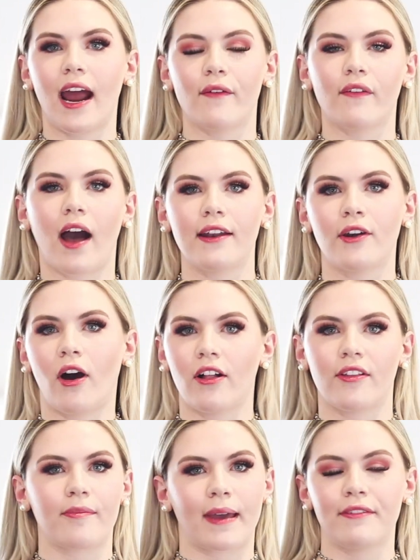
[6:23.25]
I've gotten all
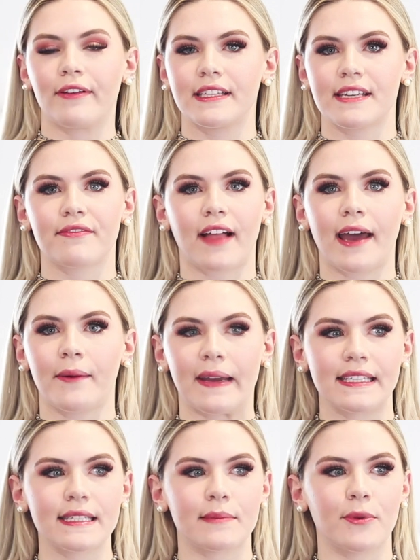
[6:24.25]
of my frizzy
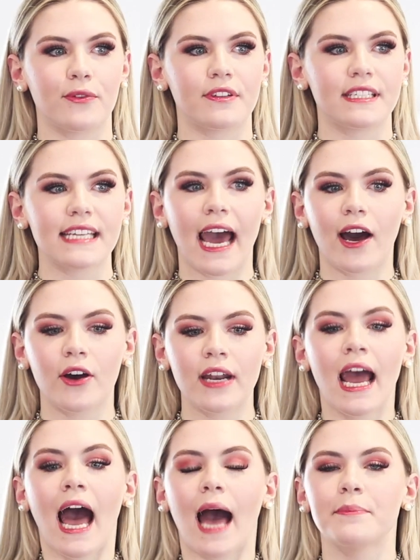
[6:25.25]
flyaways smoothed down.
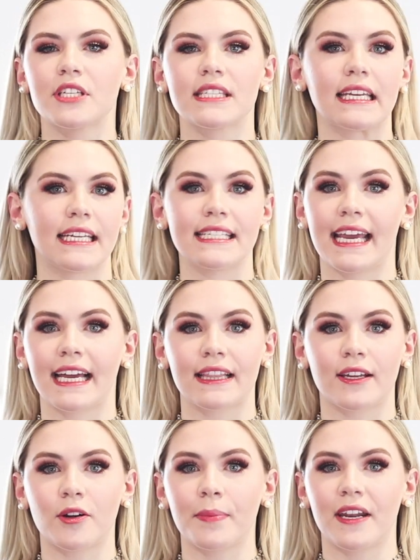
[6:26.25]
I'm just going to take a
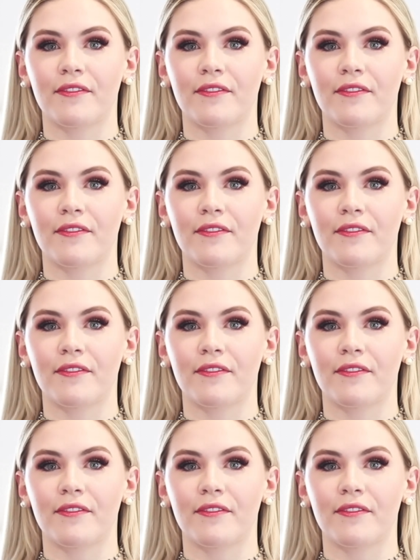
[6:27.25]
little bit